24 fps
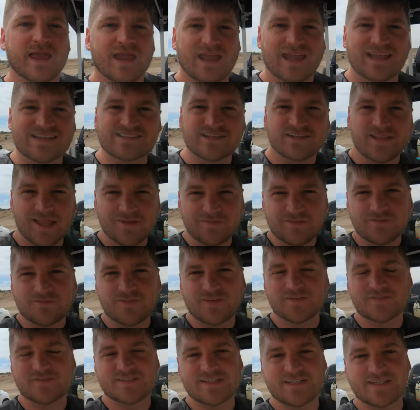It's eleven
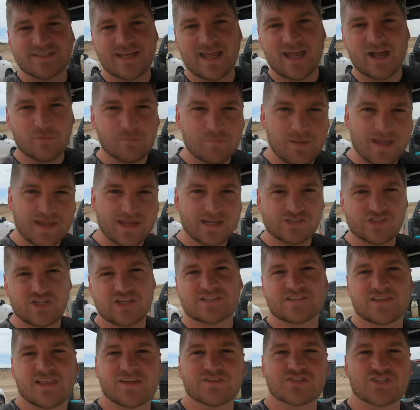fifteen now. Becca
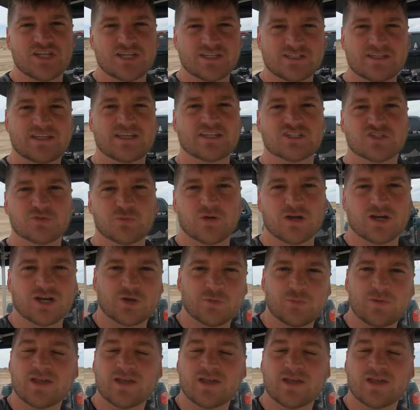just left. She had to get to work.